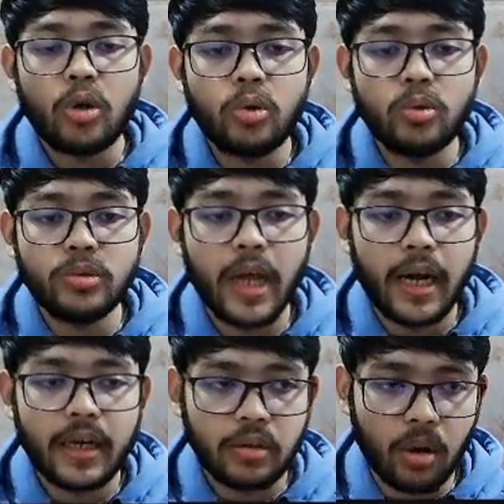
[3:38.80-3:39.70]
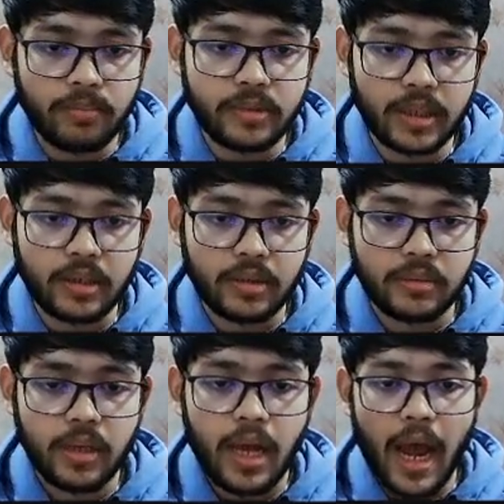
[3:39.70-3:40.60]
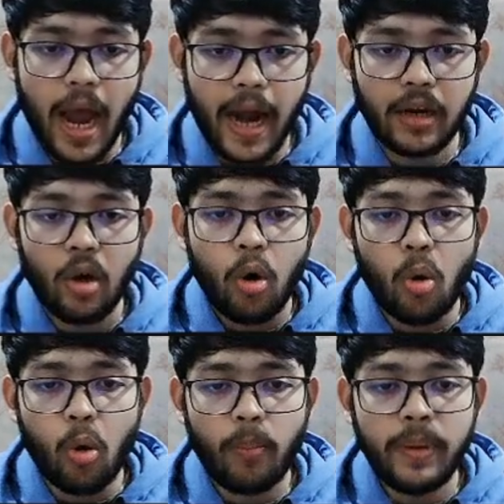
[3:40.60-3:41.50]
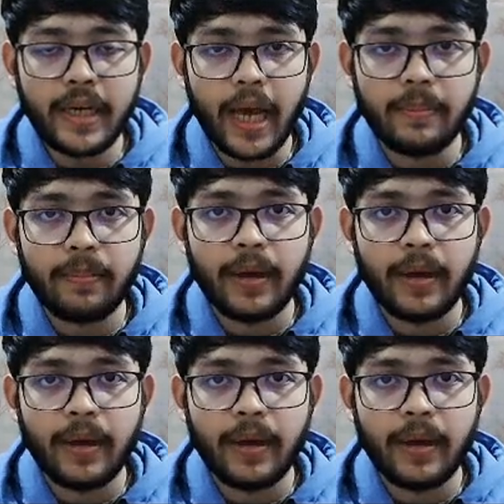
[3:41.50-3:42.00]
to that object, and obtype